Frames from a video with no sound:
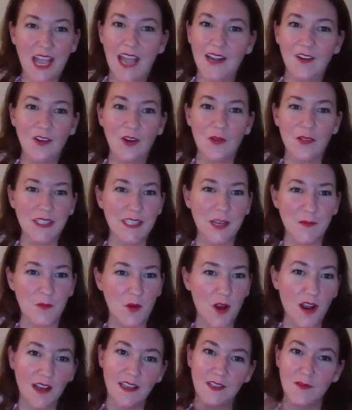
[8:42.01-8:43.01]
I don't know what step
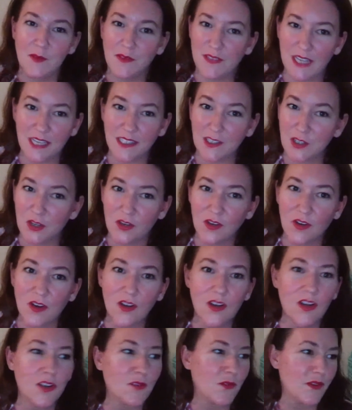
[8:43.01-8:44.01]
we're on because we've done
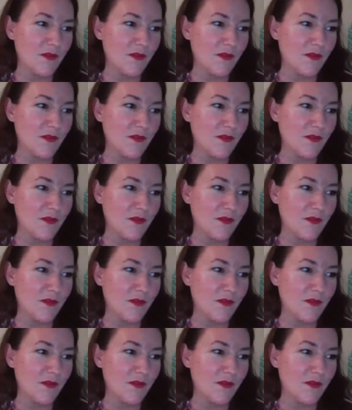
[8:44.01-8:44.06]
Googled,